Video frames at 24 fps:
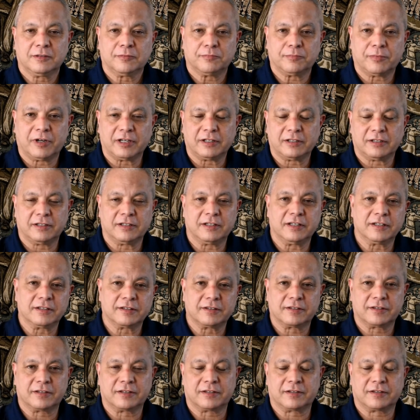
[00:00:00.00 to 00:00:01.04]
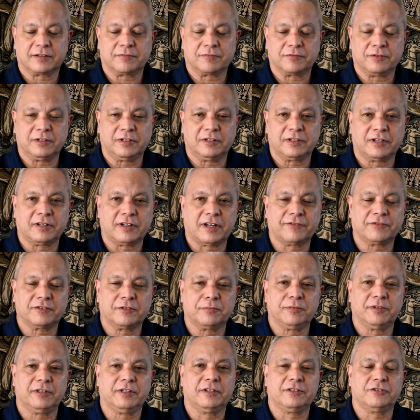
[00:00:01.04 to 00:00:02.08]
but this will have to
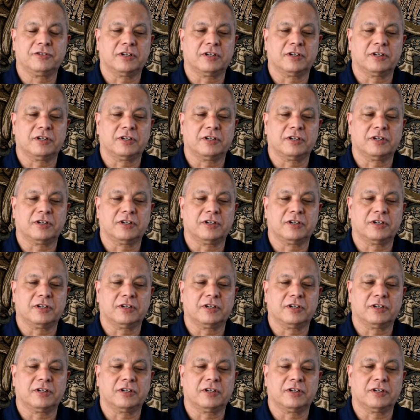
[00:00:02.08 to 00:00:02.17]
be